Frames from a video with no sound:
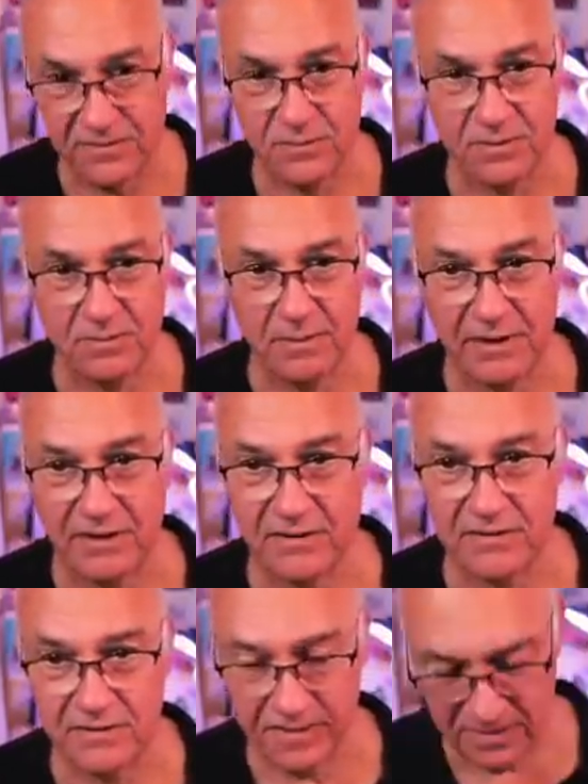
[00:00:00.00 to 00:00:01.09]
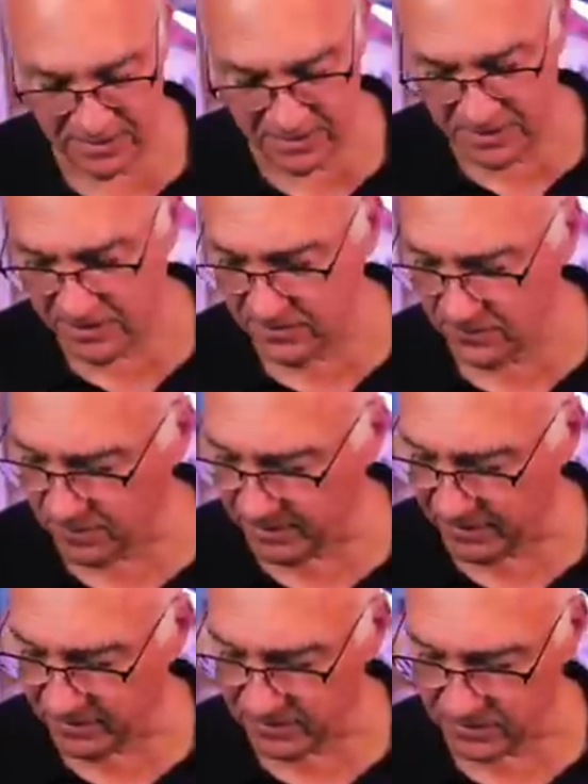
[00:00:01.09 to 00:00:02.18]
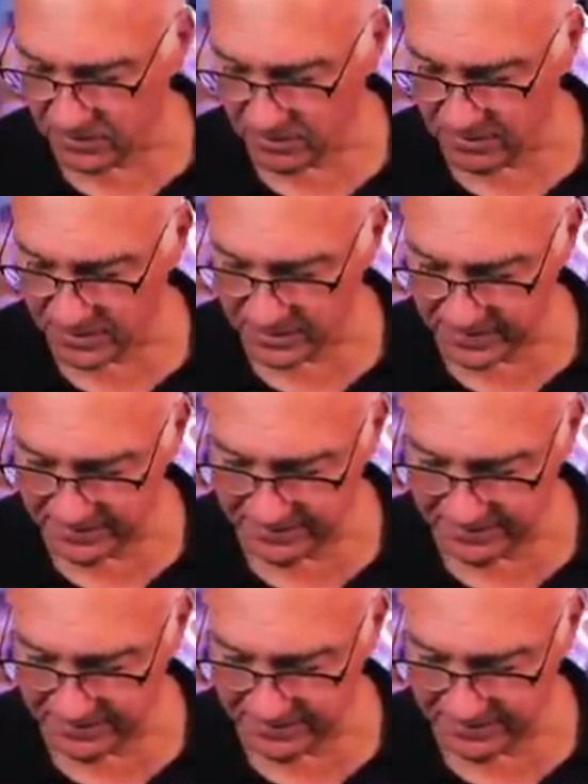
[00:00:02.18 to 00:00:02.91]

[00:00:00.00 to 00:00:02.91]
is what this is a biscuit. This is what Americans call a biscuit.